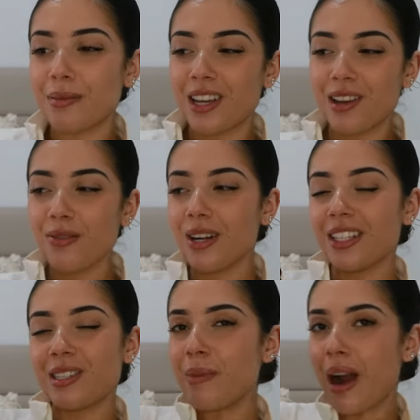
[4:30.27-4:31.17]
I'm thinking of wearing
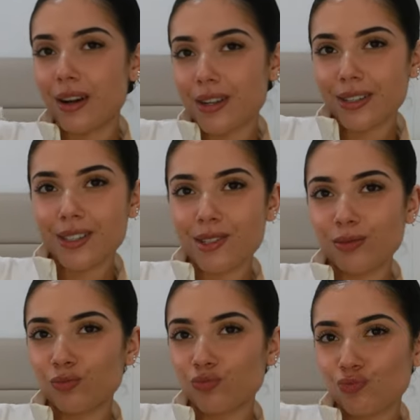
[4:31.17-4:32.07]
this in Paris.
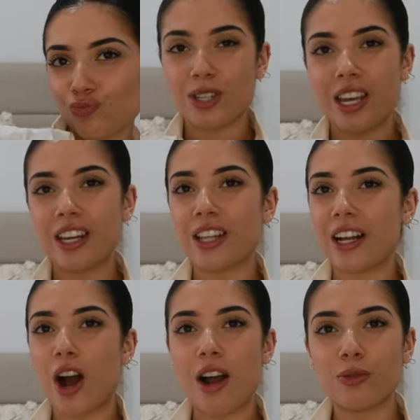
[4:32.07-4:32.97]
Just getting
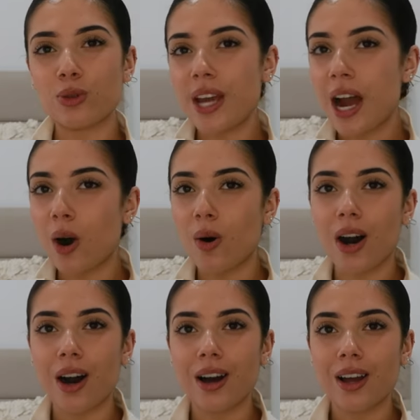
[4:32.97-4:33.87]
like Eiffel
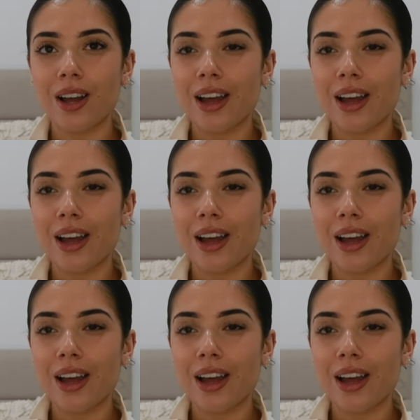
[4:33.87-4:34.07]
Tower